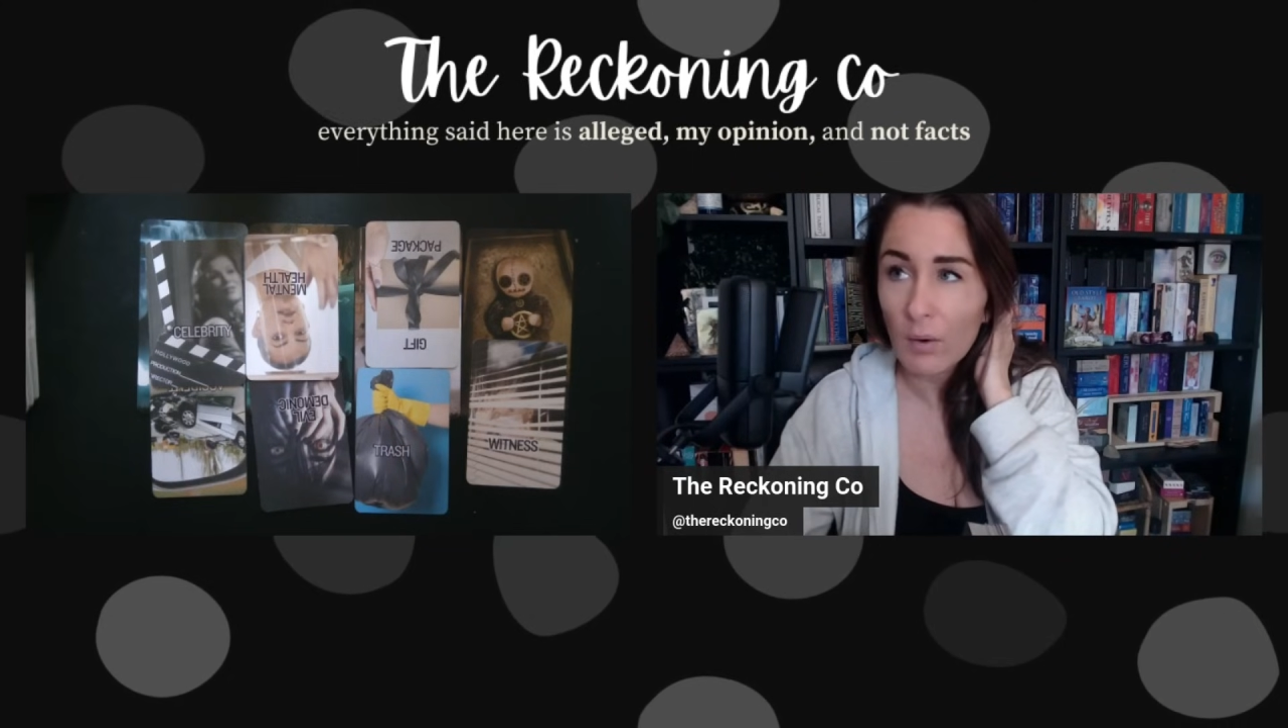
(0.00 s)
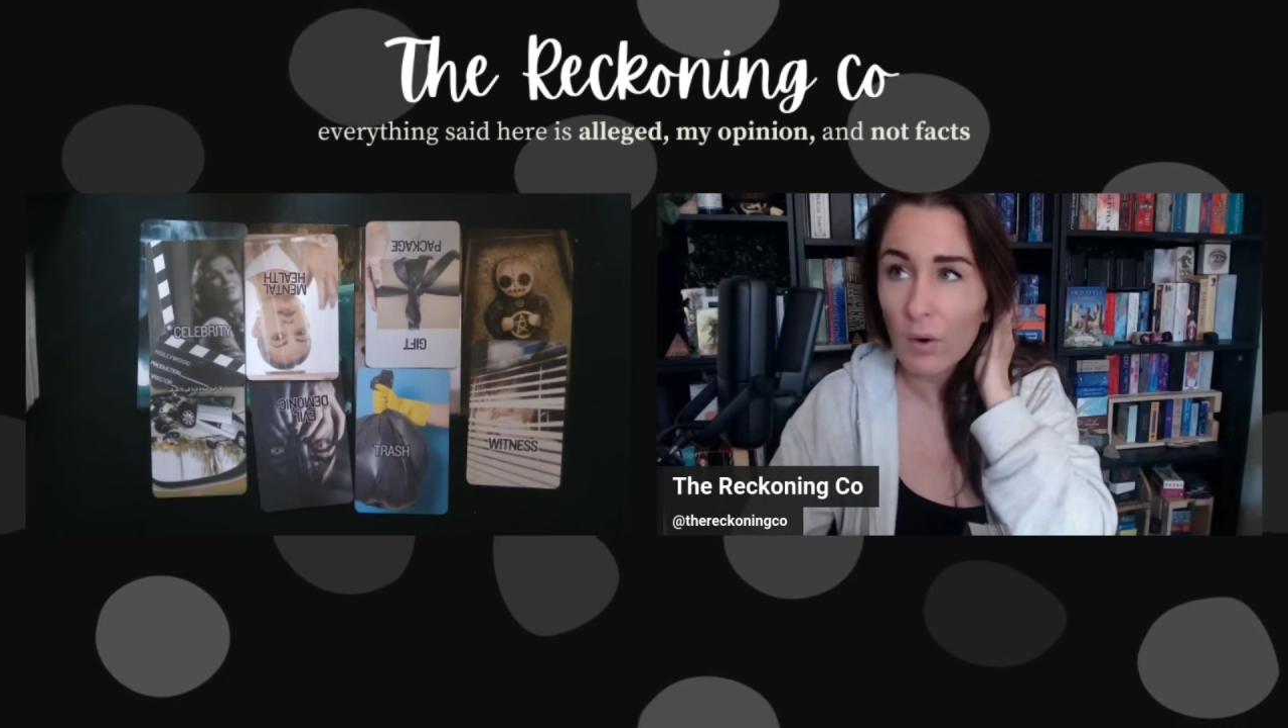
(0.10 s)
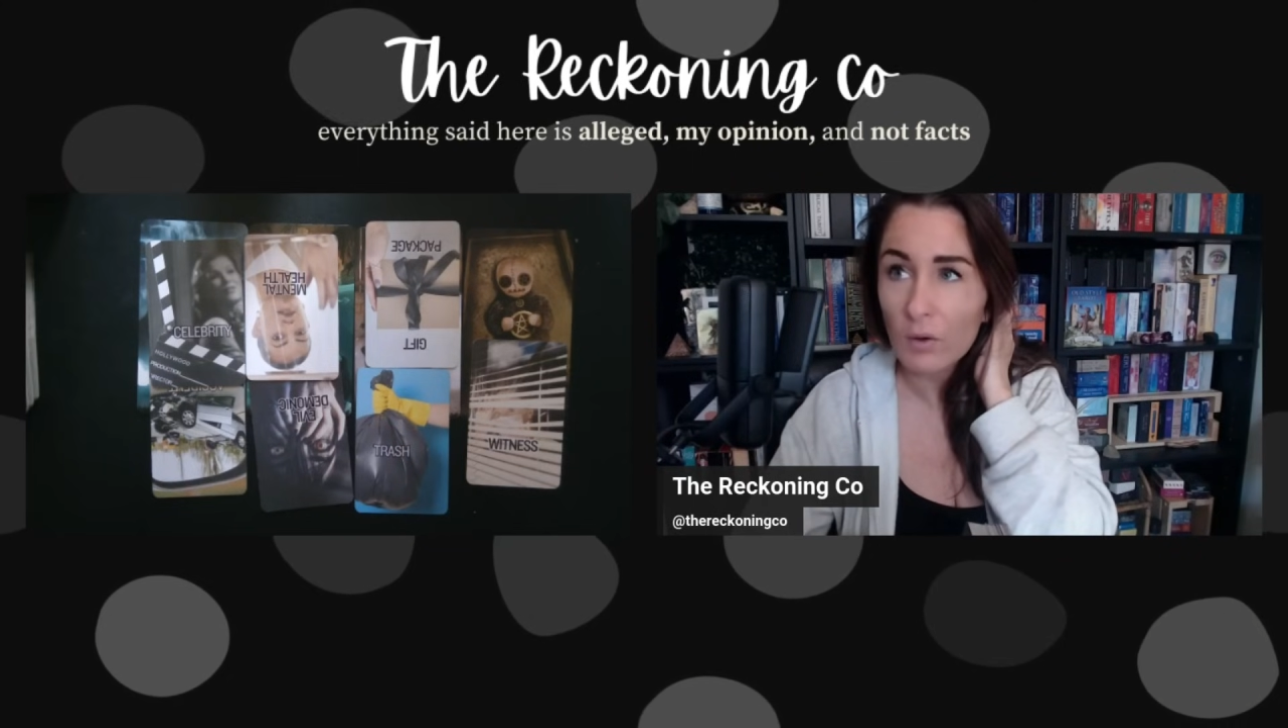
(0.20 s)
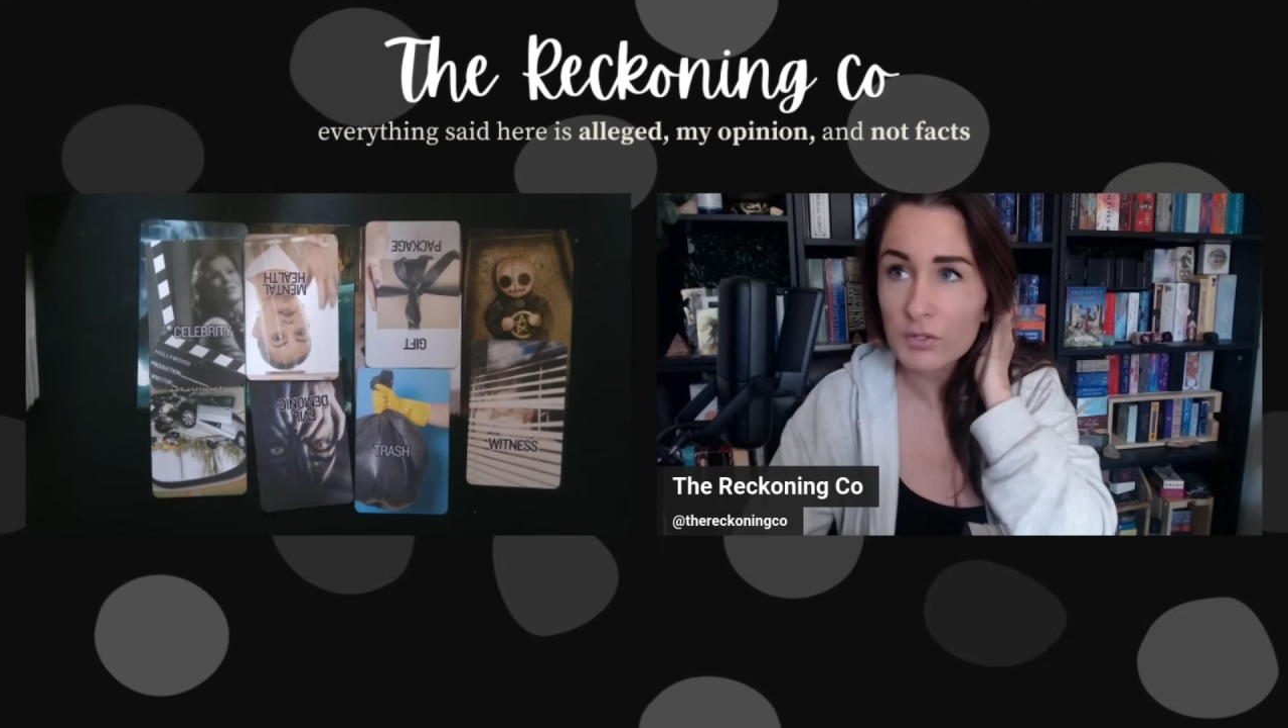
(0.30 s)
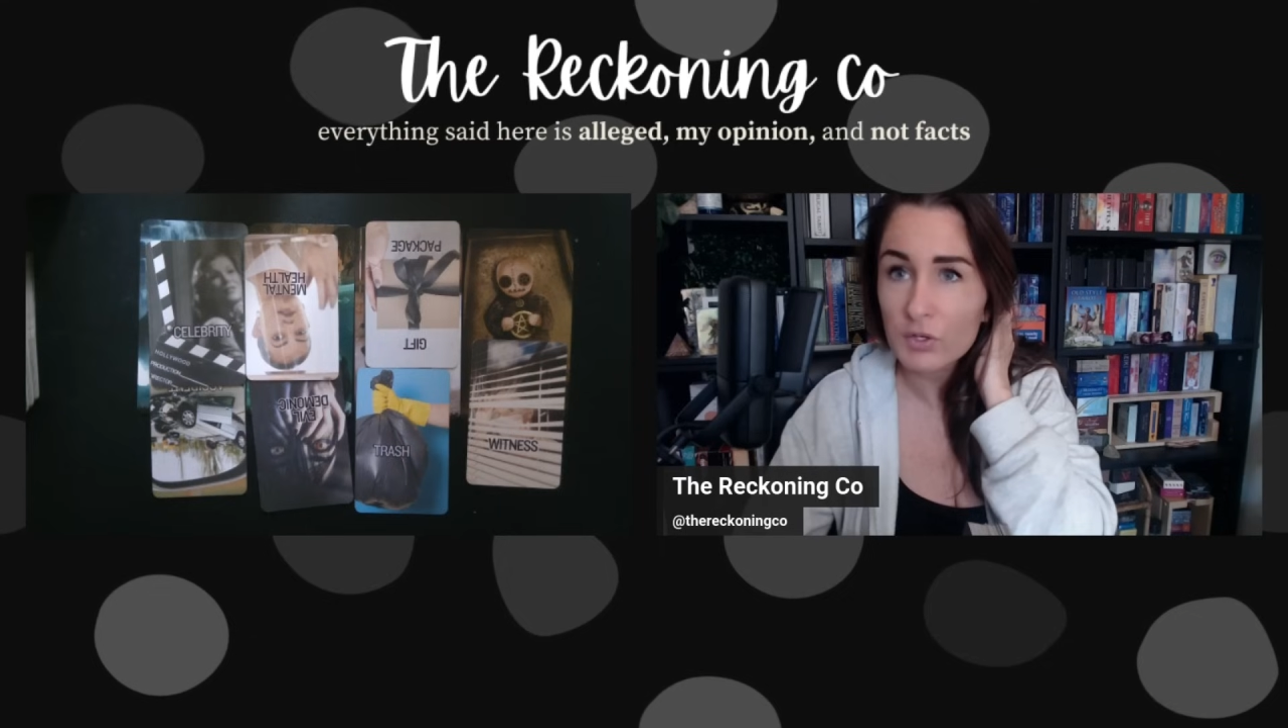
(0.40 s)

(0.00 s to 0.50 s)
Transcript: also